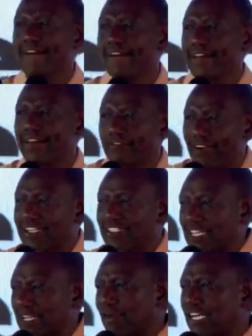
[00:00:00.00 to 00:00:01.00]
in fact,
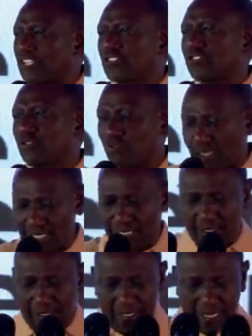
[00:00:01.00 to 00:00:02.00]
Kimani Ishungwa,
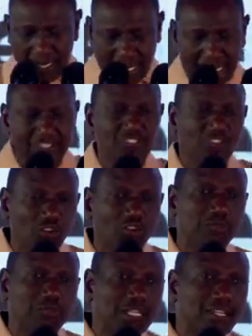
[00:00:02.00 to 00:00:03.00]
has told
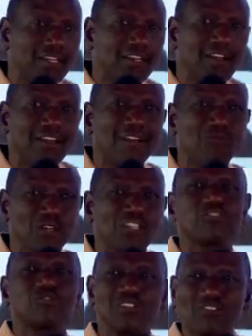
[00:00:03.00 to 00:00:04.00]
me we
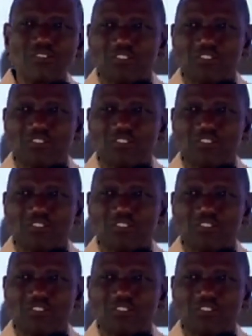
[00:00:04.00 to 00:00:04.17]
should